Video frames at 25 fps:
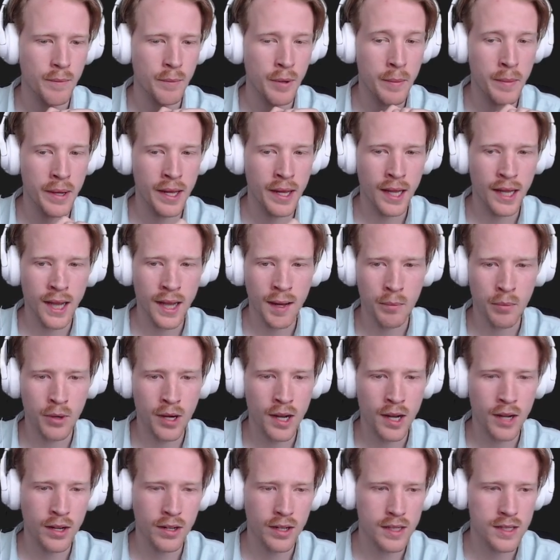But I made a lot of
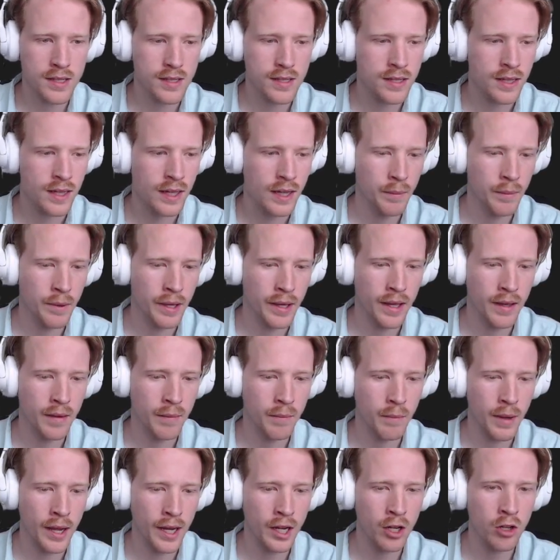progress.
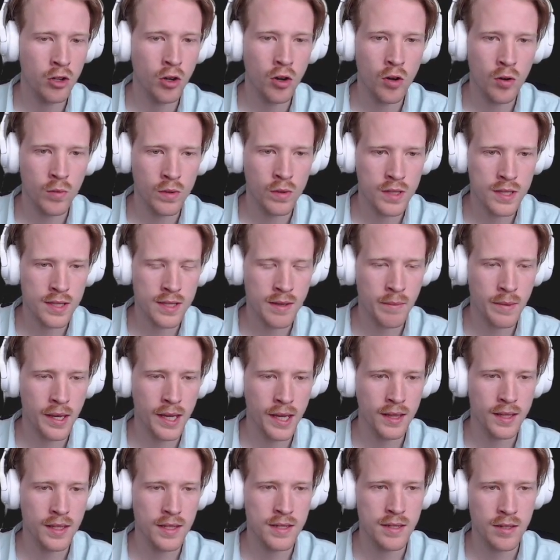And my goal was to
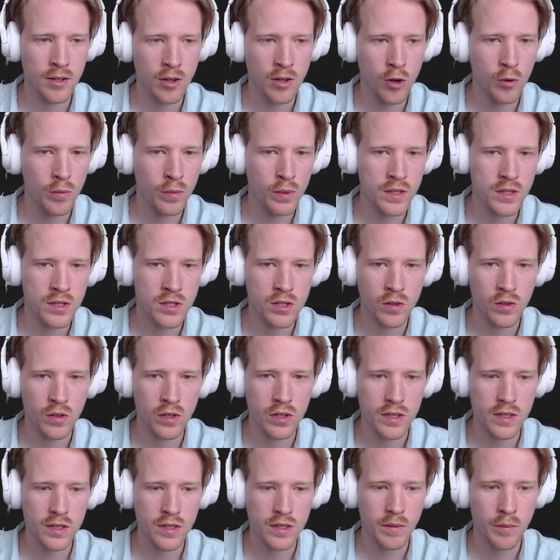make this an open
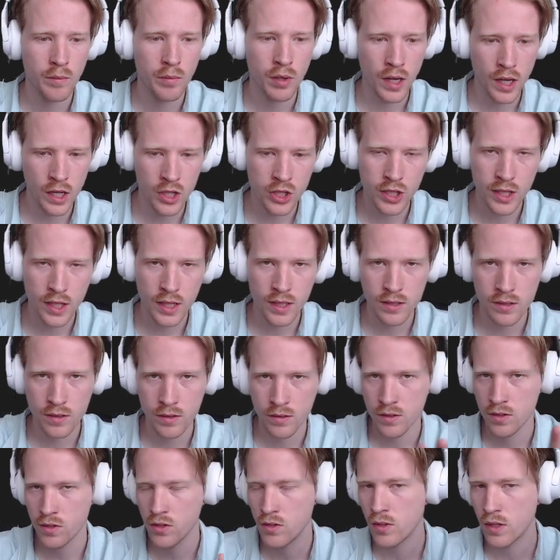source project
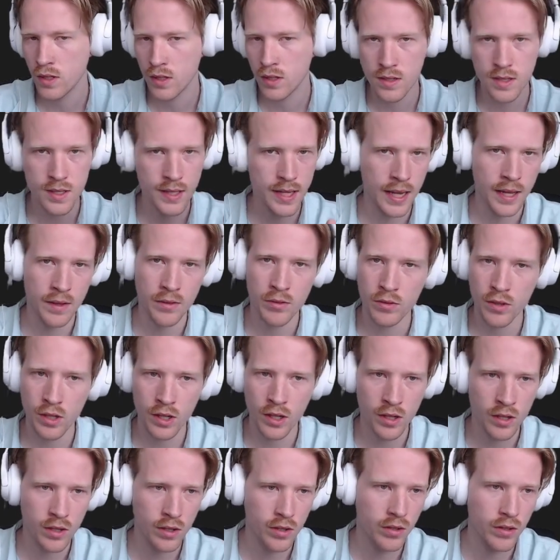so you could scan through the
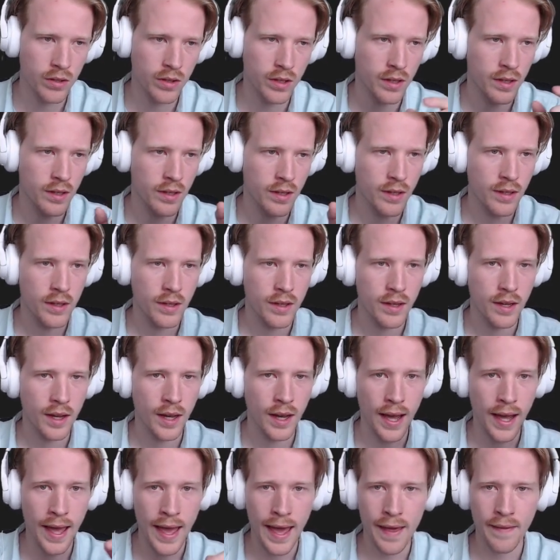code,
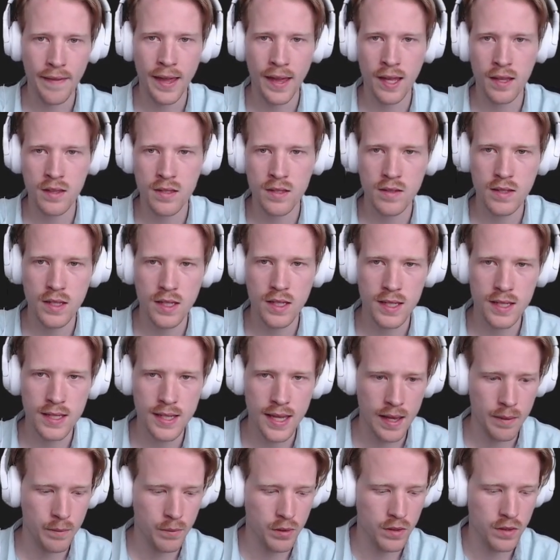add that to the
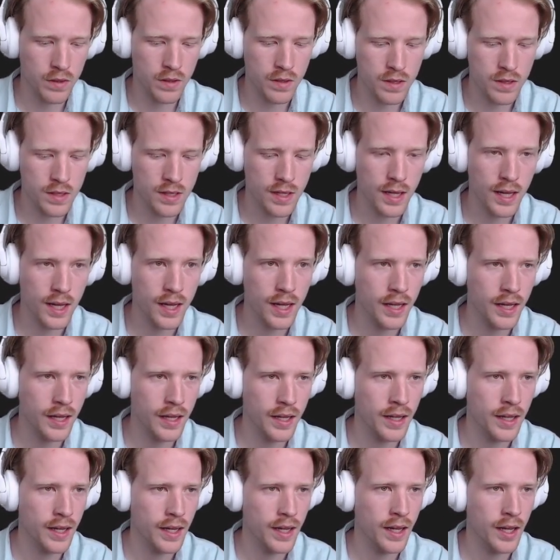examples
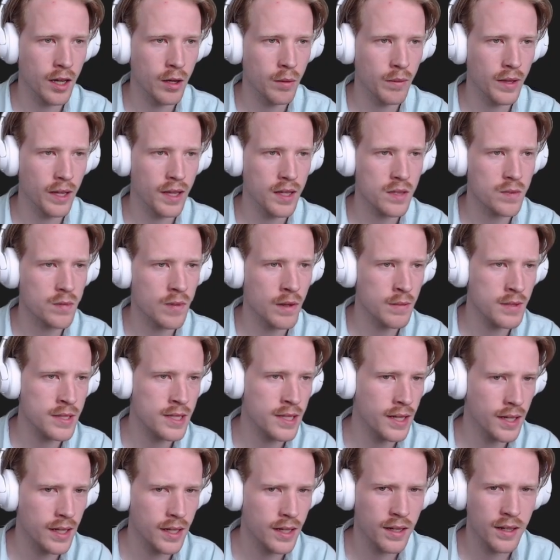on Elmland's
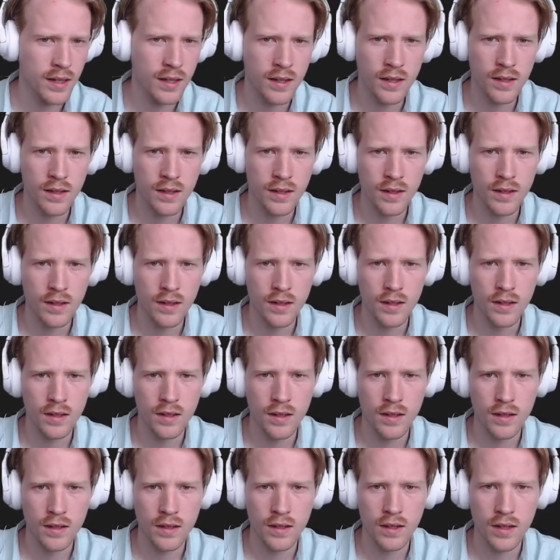website.
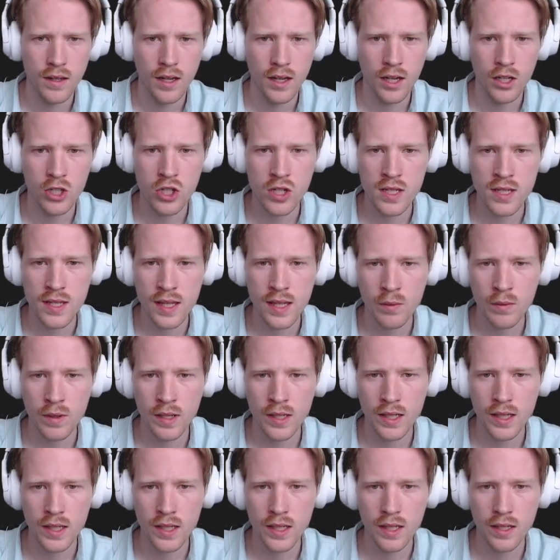Just like
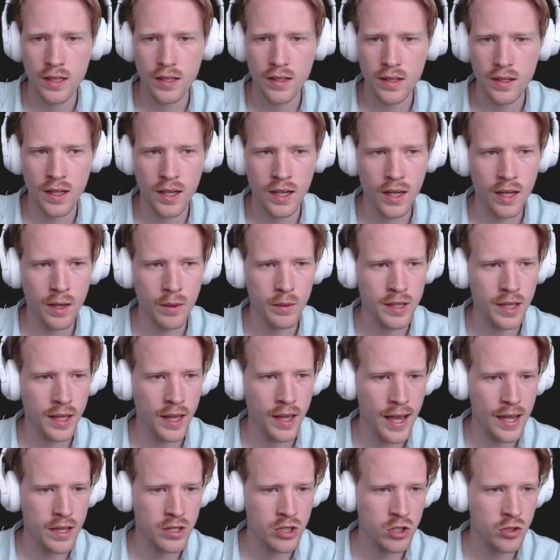we did with the
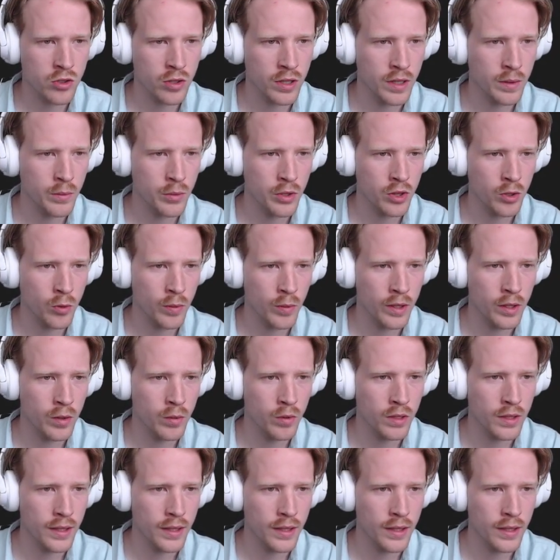last stream with the real